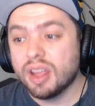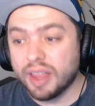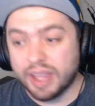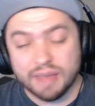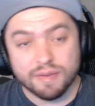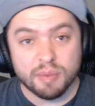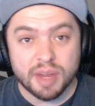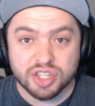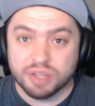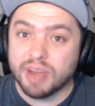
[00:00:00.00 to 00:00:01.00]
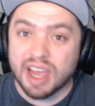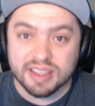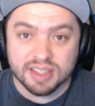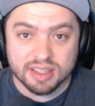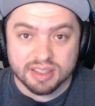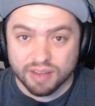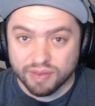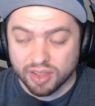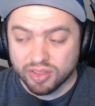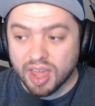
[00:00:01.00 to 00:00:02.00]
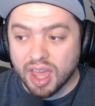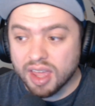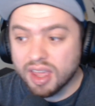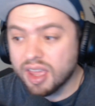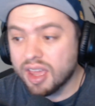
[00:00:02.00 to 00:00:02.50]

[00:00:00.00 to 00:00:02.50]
like information passing and stuff like that.